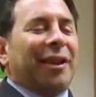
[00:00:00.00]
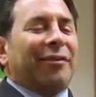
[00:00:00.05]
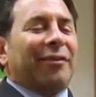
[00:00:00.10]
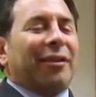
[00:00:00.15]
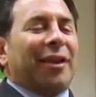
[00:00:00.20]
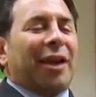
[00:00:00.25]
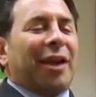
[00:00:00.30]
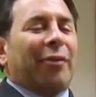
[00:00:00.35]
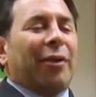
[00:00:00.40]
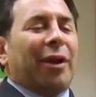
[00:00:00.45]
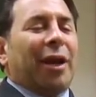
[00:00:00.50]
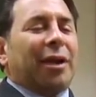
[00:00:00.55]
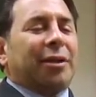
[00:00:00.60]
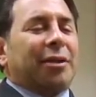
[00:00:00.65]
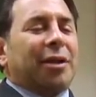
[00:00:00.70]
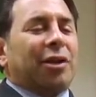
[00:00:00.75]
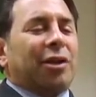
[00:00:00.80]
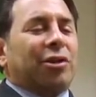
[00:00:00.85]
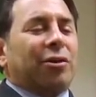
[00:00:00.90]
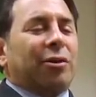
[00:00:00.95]
I really
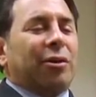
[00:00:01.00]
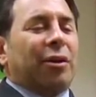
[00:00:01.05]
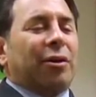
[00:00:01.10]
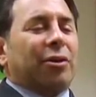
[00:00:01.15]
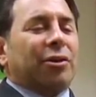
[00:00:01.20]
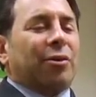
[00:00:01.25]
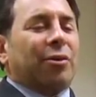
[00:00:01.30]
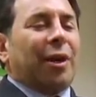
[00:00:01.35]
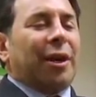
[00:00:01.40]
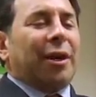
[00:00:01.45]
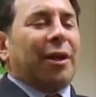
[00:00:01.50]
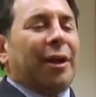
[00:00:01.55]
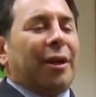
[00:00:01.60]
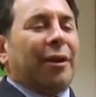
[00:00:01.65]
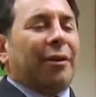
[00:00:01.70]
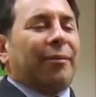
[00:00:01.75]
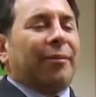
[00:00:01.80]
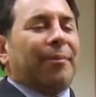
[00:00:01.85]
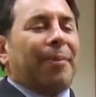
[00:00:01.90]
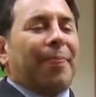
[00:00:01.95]
thought I was just,
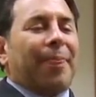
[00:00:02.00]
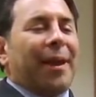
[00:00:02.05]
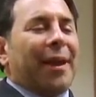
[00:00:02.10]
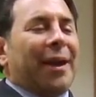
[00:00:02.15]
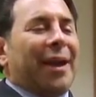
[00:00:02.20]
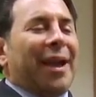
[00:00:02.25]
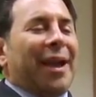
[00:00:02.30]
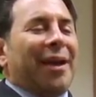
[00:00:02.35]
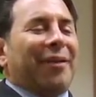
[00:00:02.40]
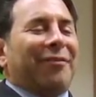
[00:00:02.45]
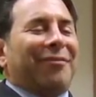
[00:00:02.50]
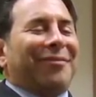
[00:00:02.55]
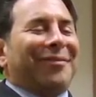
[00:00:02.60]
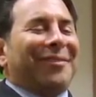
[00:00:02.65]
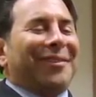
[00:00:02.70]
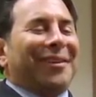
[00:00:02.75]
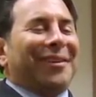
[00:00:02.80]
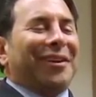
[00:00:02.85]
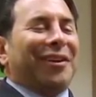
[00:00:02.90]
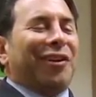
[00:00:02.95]
you know, gonna get a